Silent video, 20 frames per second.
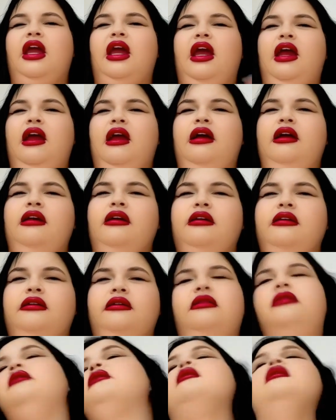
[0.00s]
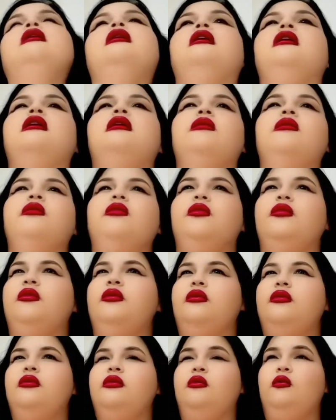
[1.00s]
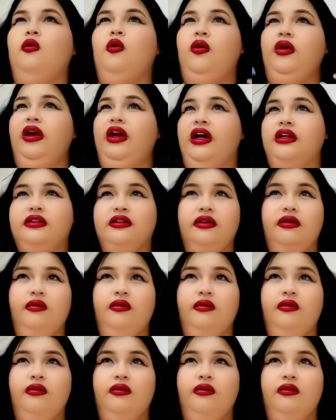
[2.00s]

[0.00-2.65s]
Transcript: And when we got to,